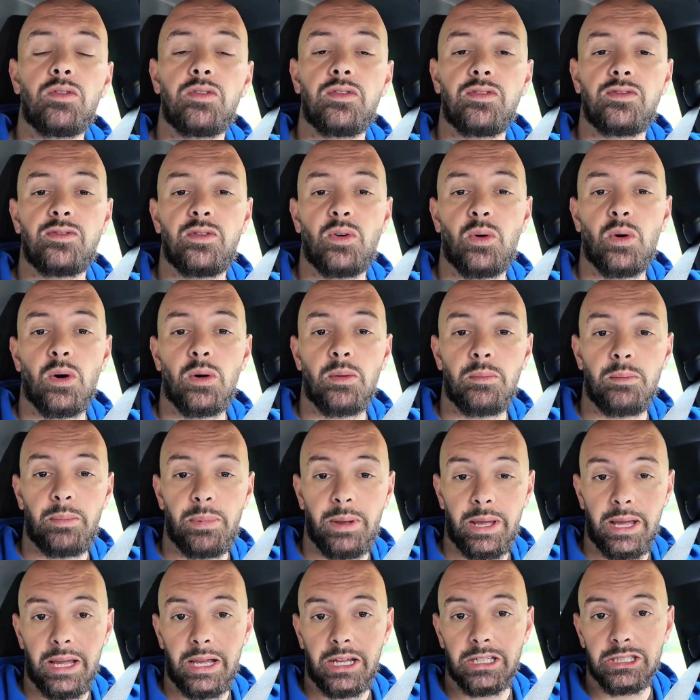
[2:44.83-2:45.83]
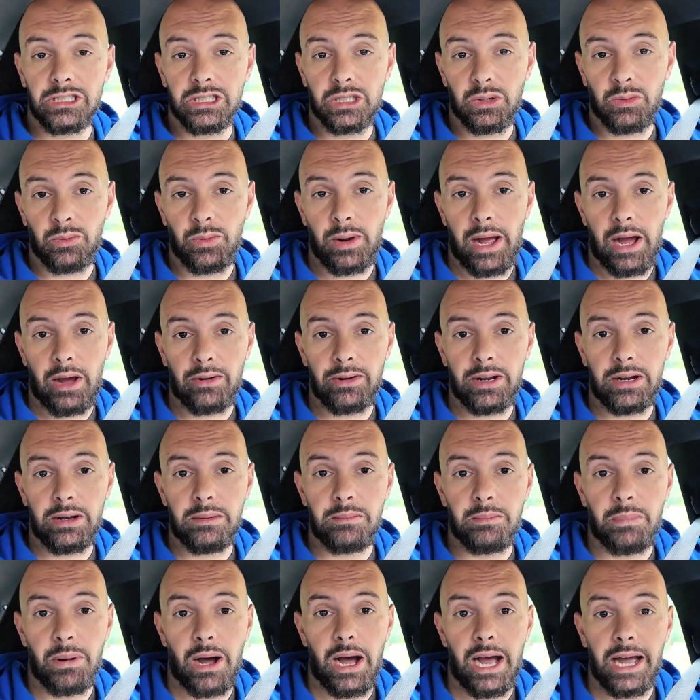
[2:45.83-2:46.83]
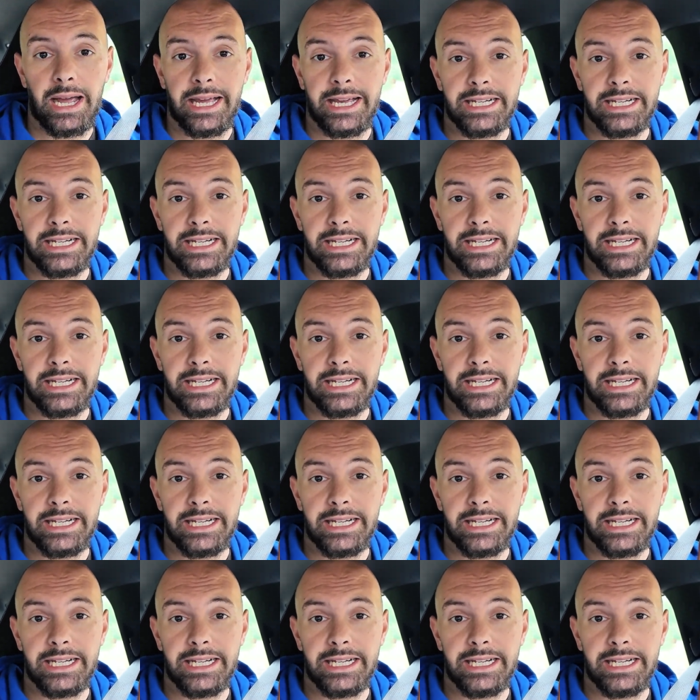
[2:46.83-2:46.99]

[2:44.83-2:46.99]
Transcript: for being surrounded by